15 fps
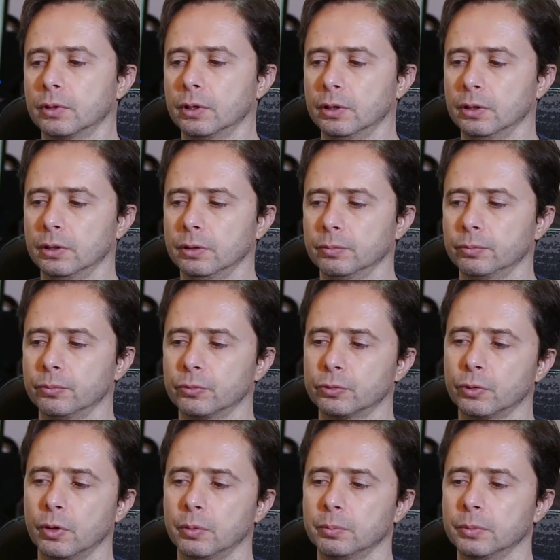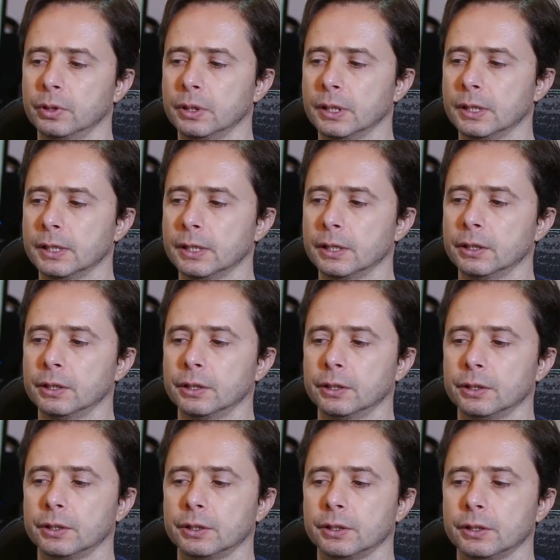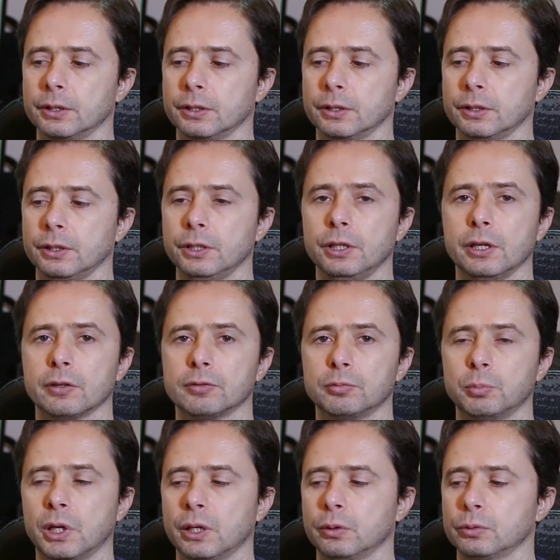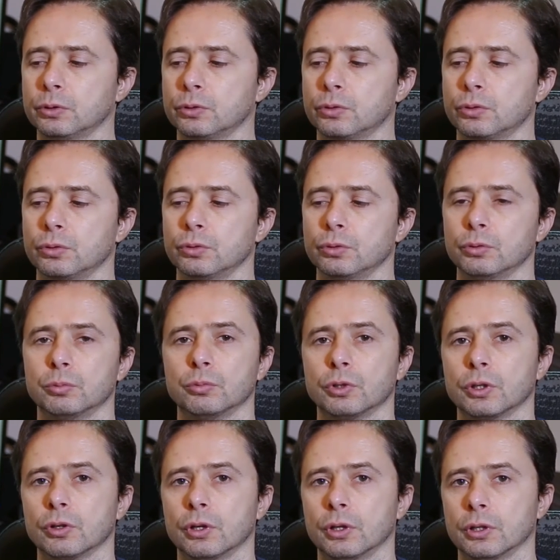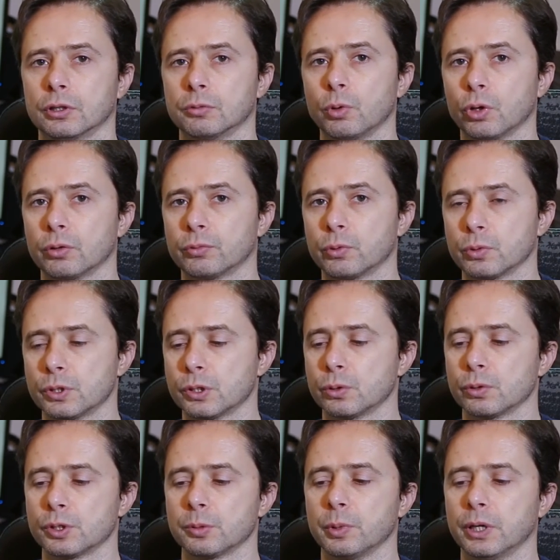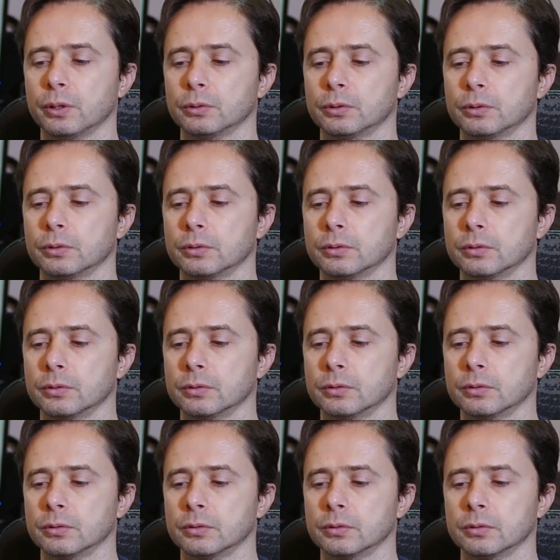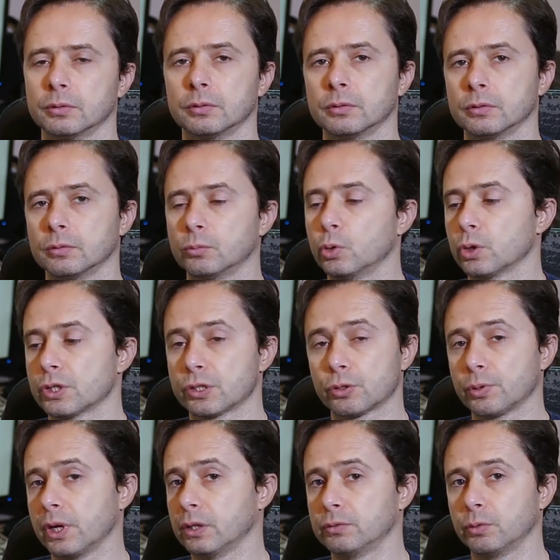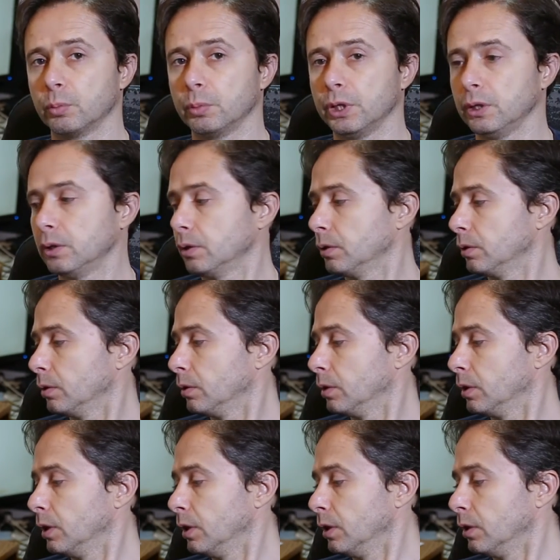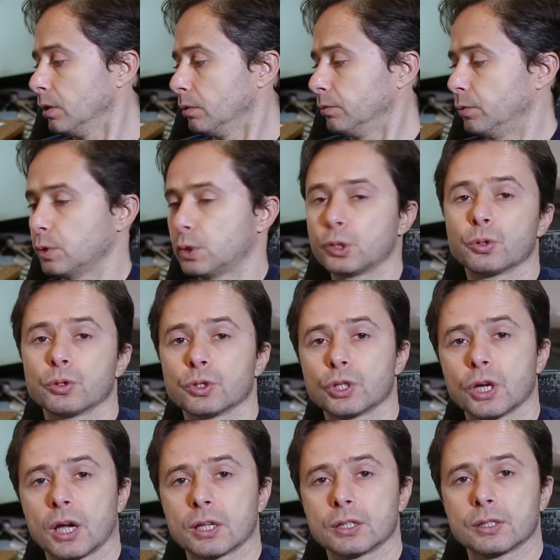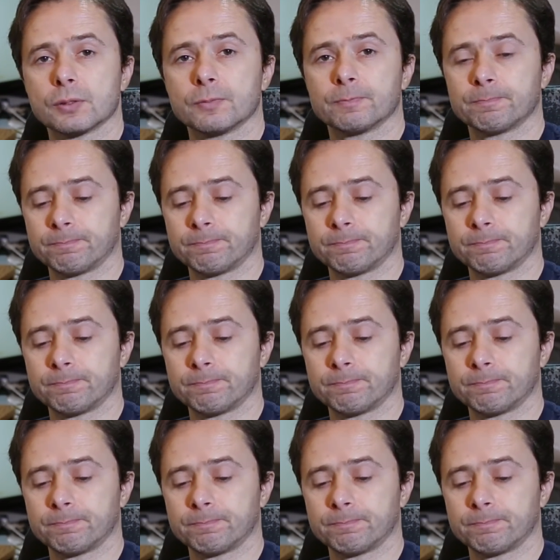from EF mount to quarter for thirds mount. Works great for me for certain shots.